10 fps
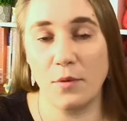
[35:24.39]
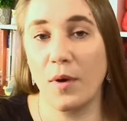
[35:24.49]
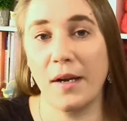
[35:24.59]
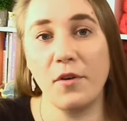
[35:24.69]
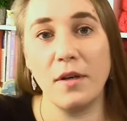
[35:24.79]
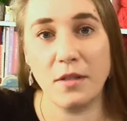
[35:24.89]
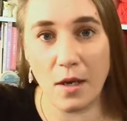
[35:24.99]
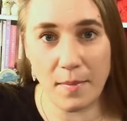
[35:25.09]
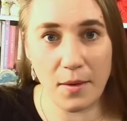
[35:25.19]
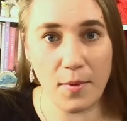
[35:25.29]
Whatever is
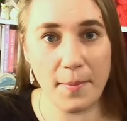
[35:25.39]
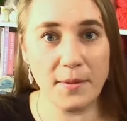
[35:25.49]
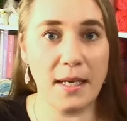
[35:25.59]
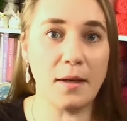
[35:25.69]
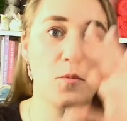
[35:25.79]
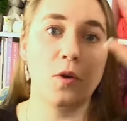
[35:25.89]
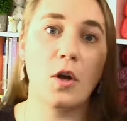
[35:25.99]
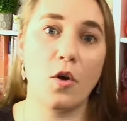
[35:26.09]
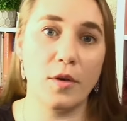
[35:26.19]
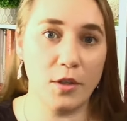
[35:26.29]
on my website will
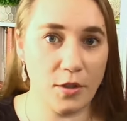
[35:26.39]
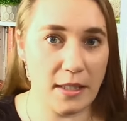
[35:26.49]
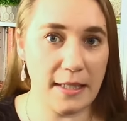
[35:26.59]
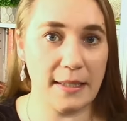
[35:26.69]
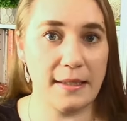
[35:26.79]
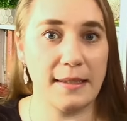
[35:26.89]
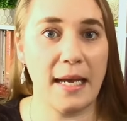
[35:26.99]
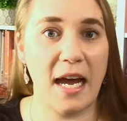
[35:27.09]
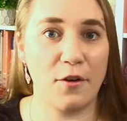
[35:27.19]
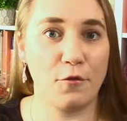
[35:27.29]
go into TCC
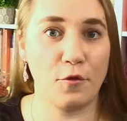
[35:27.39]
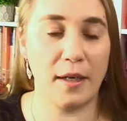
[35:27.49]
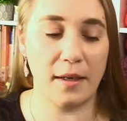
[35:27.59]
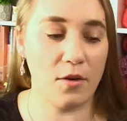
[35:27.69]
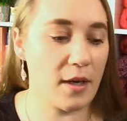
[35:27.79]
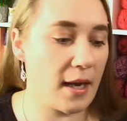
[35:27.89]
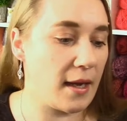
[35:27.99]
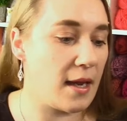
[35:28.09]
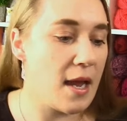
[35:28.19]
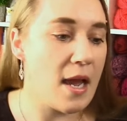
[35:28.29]
ad free.
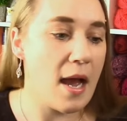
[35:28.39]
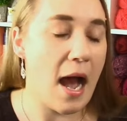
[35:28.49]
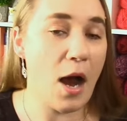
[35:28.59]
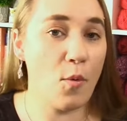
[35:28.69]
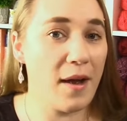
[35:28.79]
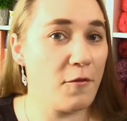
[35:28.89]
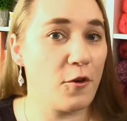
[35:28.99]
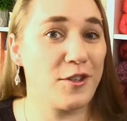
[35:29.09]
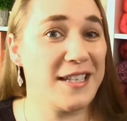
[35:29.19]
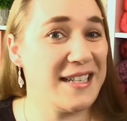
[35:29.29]
Okay.
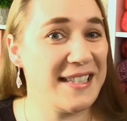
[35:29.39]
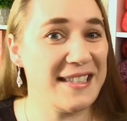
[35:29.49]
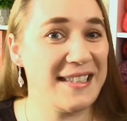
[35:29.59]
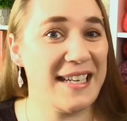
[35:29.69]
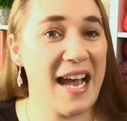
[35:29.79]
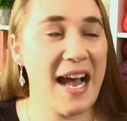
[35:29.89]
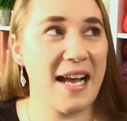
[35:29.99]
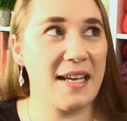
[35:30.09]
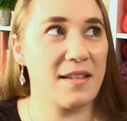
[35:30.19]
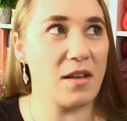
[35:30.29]
However, TCC
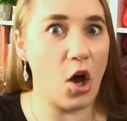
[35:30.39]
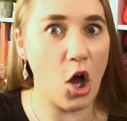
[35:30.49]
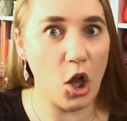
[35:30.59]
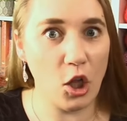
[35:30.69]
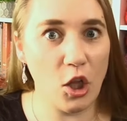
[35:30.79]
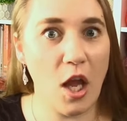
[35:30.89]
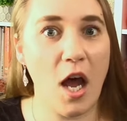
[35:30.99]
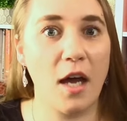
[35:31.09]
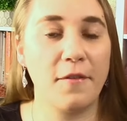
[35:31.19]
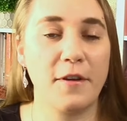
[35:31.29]
has a
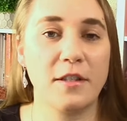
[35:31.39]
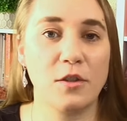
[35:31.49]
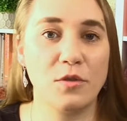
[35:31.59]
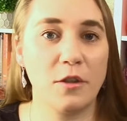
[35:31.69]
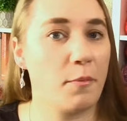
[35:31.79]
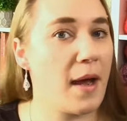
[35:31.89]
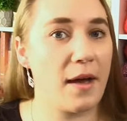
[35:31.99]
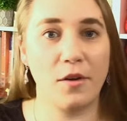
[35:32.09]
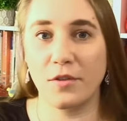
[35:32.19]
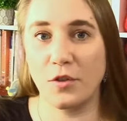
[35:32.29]
lot of exclusive
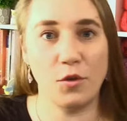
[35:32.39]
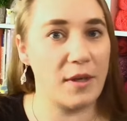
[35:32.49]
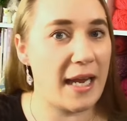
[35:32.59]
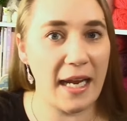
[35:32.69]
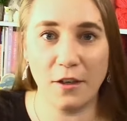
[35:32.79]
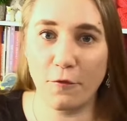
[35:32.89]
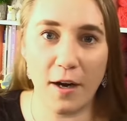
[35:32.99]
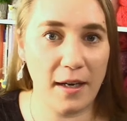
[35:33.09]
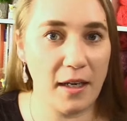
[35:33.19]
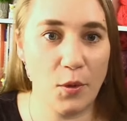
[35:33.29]
patterns you can't
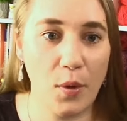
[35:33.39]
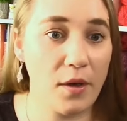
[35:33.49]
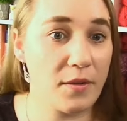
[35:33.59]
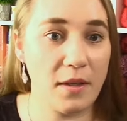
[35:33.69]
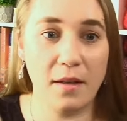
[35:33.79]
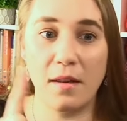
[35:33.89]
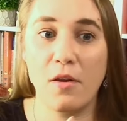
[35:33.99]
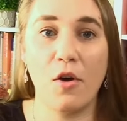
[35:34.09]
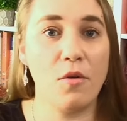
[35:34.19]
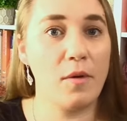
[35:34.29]
find anywhere else.
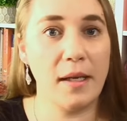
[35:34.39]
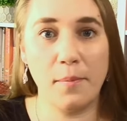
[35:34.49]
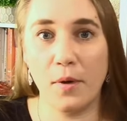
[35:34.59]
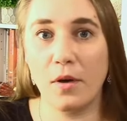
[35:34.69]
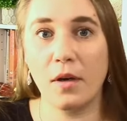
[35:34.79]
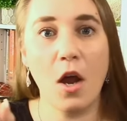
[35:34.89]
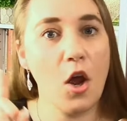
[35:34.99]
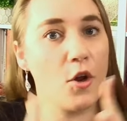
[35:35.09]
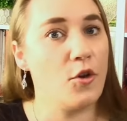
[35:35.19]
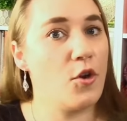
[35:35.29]
No ebook,
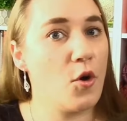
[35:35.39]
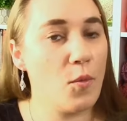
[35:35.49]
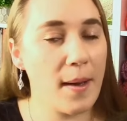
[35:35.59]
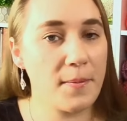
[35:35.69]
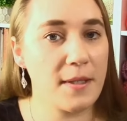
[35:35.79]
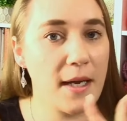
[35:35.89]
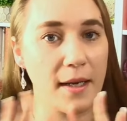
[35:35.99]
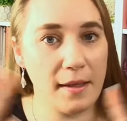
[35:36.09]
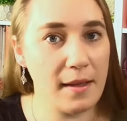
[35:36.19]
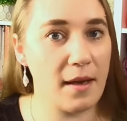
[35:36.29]
no
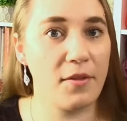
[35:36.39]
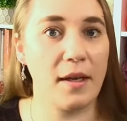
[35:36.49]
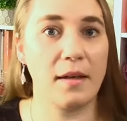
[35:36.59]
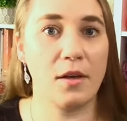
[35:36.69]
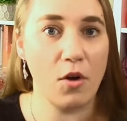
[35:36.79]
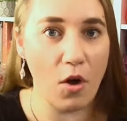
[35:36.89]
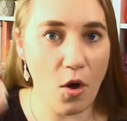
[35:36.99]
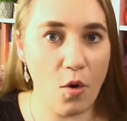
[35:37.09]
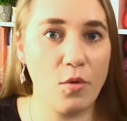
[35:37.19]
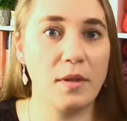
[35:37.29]
website, nothing. They're
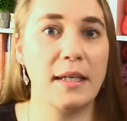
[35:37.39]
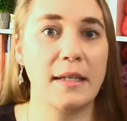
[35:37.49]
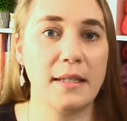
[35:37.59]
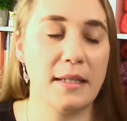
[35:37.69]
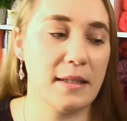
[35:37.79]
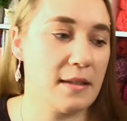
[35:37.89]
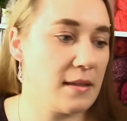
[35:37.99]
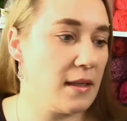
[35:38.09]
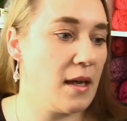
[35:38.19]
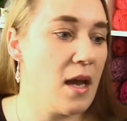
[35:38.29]
only in
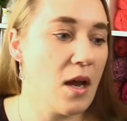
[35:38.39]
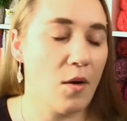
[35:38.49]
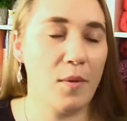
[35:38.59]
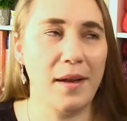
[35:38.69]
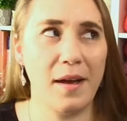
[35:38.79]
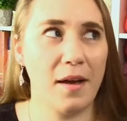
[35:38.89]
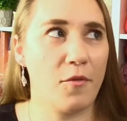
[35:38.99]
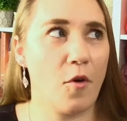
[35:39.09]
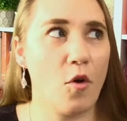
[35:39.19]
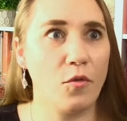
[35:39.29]
TCC. We
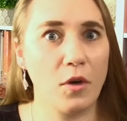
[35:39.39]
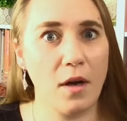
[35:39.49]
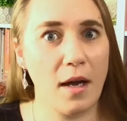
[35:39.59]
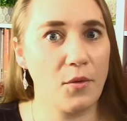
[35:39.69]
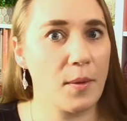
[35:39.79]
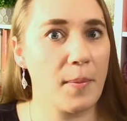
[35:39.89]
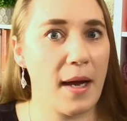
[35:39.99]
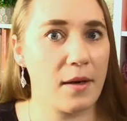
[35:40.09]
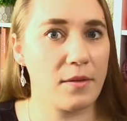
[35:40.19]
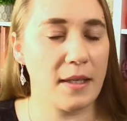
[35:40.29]
have over 100
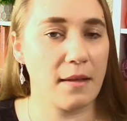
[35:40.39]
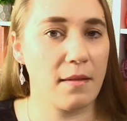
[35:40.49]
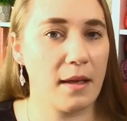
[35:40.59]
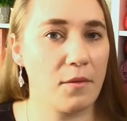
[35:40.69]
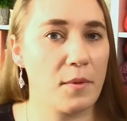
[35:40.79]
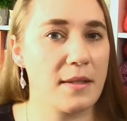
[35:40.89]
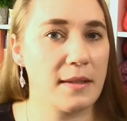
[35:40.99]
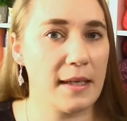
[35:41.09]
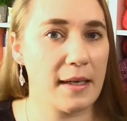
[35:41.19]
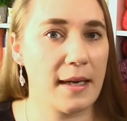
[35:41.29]
patterns, I think
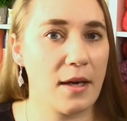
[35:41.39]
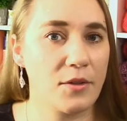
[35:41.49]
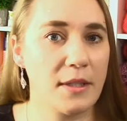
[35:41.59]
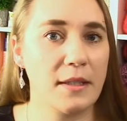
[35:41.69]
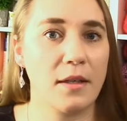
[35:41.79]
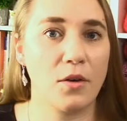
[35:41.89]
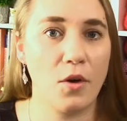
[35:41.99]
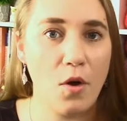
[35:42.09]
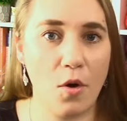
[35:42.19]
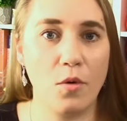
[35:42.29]
recently I counted, that
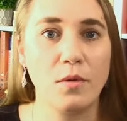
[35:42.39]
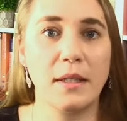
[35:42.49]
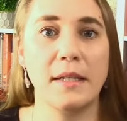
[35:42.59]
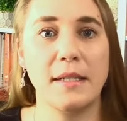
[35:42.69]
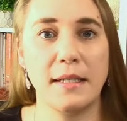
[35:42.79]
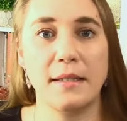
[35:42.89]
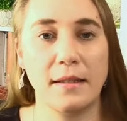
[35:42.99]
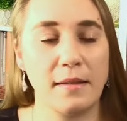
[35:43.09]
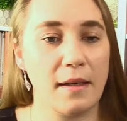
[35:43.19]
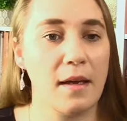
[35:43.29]
are only in
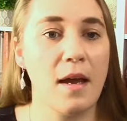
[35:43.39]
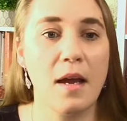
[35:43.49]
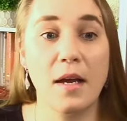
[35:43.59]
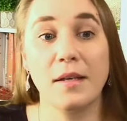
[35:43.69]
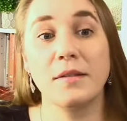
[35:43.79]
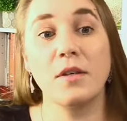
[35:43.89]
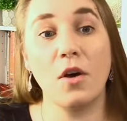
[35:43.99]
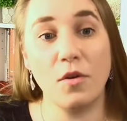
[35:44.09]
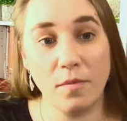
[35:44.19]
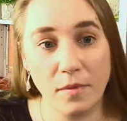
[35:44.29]
TCC.
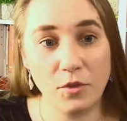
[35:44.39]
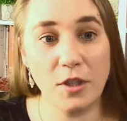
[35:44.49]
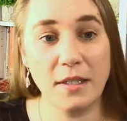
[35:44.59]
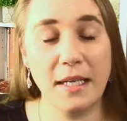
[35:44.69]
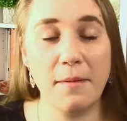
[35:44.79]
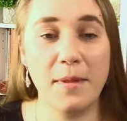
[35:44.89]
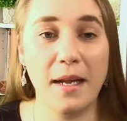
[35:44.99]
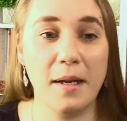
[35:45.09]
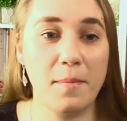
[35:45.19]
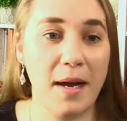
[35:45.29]
So just keep
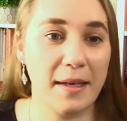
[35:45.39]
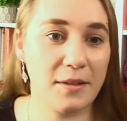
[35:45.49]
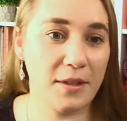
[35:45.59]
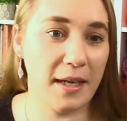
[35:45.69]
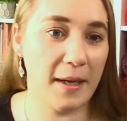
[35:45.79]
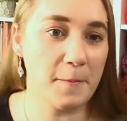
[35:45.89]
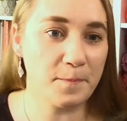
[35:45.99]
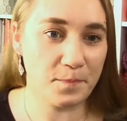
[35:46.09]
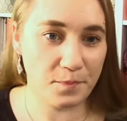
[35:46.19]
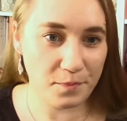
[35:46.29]
that in mind. Okay.
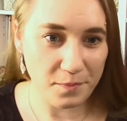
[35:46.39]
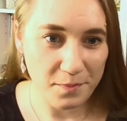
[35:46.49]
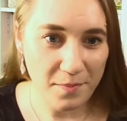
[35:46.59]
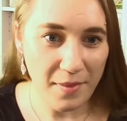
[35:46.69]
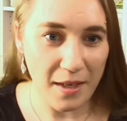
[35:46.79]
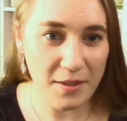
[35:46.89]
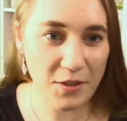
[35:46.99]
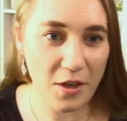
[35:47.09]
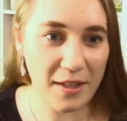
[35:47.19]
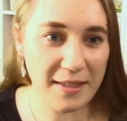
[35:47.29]

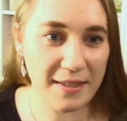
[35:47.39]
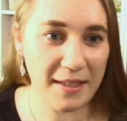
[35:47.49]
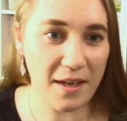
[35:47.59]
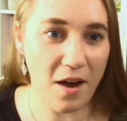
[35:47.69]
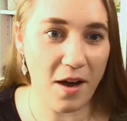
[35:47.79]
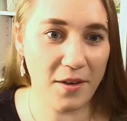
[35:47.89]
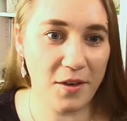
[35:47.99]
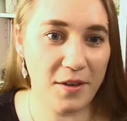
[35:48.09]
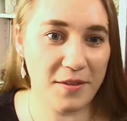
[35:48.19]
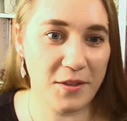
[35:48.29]
So let's see. On
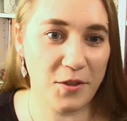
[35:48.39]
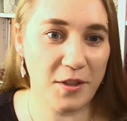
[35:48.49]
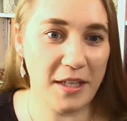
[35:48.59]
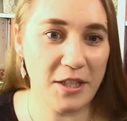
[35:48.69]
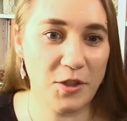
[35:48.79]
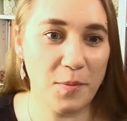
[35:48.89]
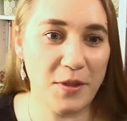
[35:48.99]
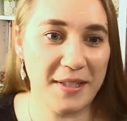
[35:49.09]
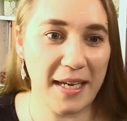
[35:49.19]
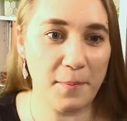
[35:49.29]
hook is the Tunisia
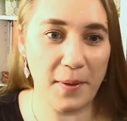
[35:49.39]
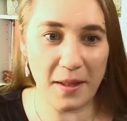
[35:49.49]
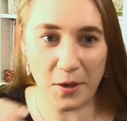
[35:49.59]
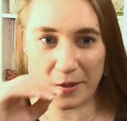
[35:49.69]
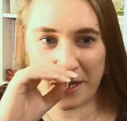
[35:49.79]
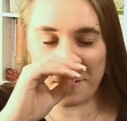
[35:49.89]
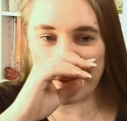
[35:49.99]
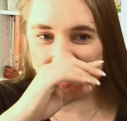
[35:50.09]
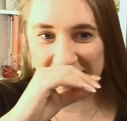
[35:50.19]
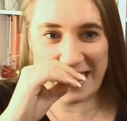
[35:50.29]
mosaic pillow
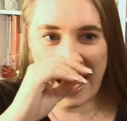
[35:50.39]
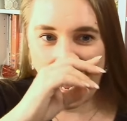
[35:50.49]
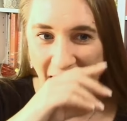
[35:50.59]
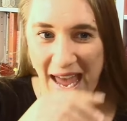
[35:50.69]
cover. Yay!